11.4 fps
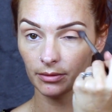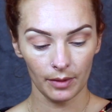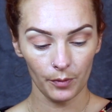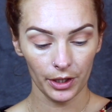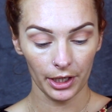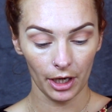
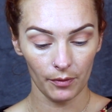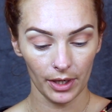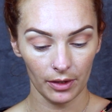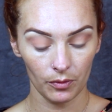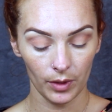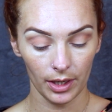Then we're going to go
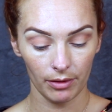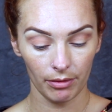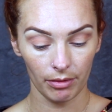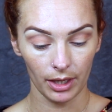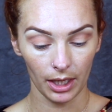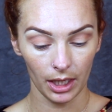in
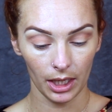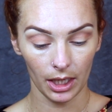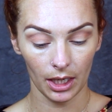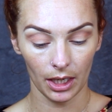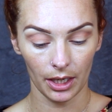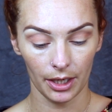with
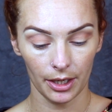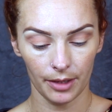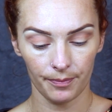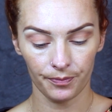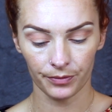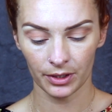the,
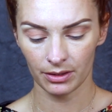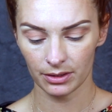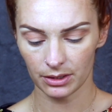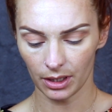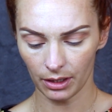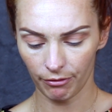
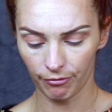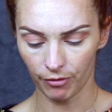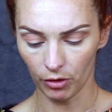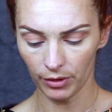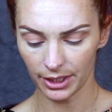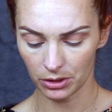it's like a
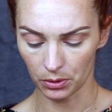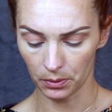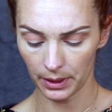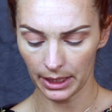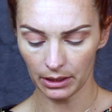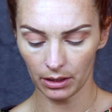forest
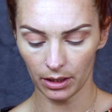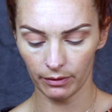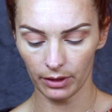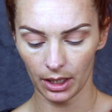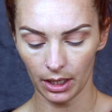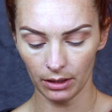green kind of
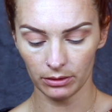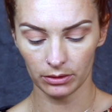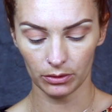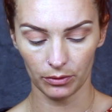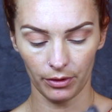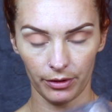colour
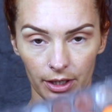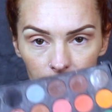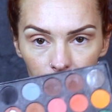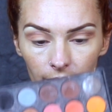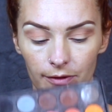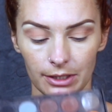on the
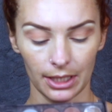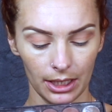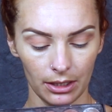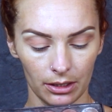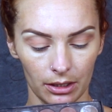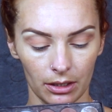
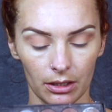35C,